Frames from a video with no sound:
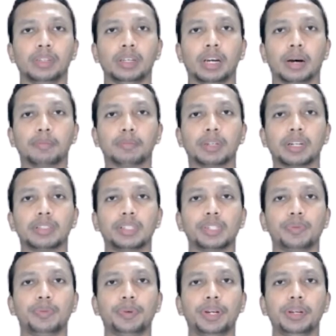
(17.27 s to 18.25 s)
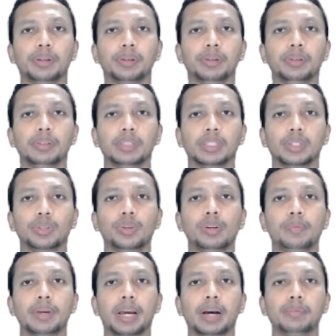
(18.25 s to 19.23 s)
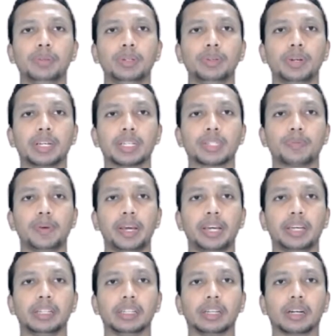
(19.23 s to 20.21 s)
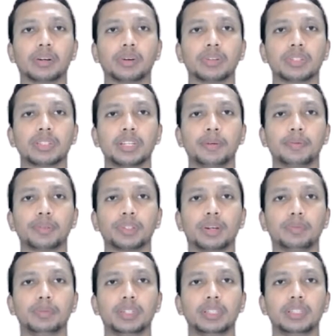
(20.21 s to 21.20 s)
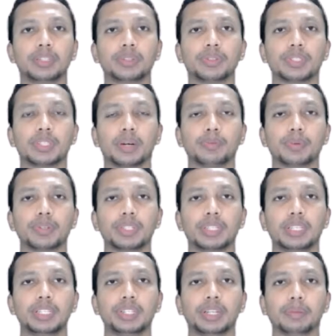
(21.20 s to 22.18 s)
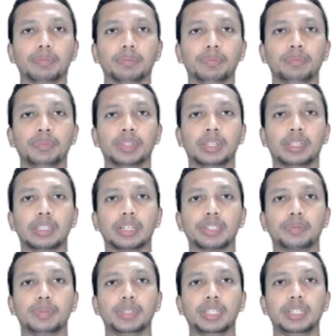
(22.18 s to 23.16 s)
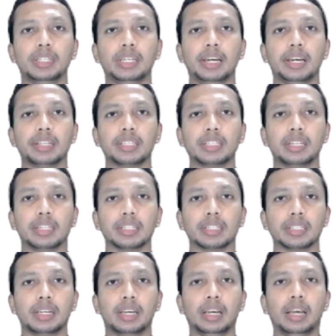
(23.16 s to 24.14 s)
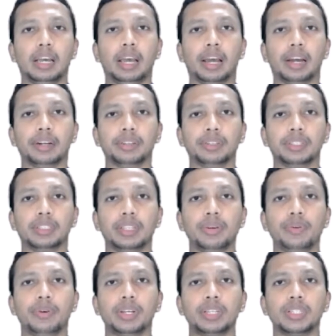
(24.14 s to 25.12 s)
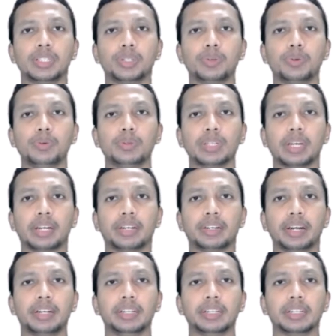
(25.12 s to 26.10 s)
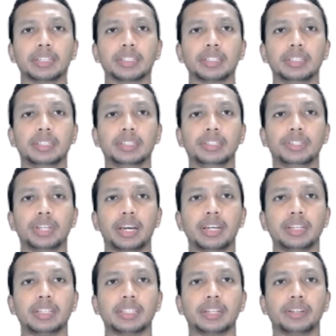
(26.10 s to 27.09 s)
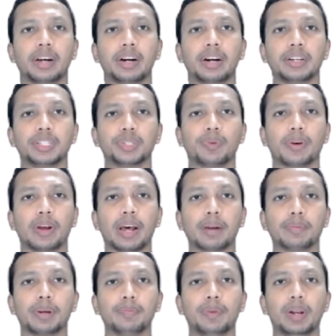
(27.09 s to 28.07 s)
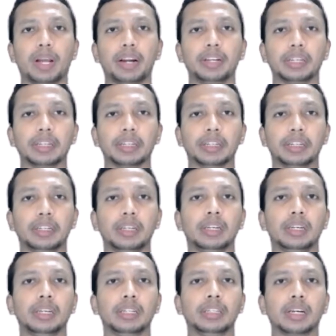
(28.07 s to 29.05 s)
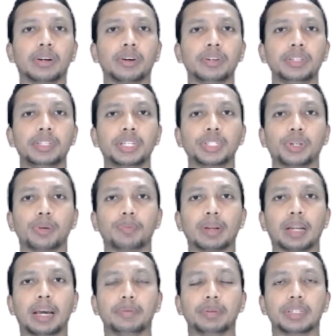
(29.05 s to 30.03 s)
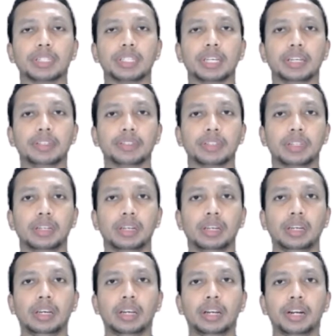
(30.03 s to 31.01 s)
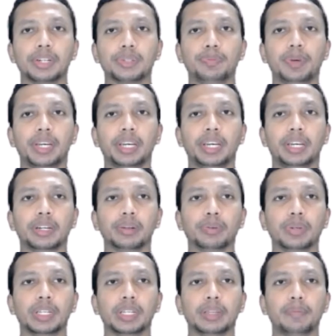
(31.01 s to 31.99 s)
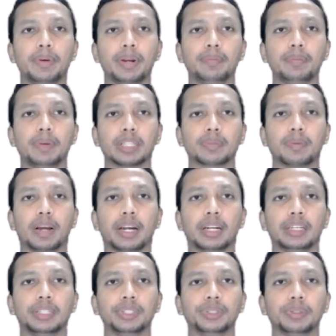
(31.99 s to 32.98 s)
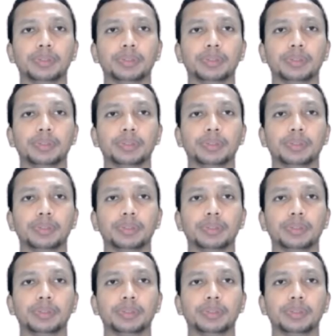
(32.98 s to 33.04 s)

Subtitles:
After this video, you will be able to explain the concepts of Decision Support System, that's mean DSS, and theories, tools and techniques in GIS and RS for urban planning in the context of climate change. Let's begin with a brief explanation.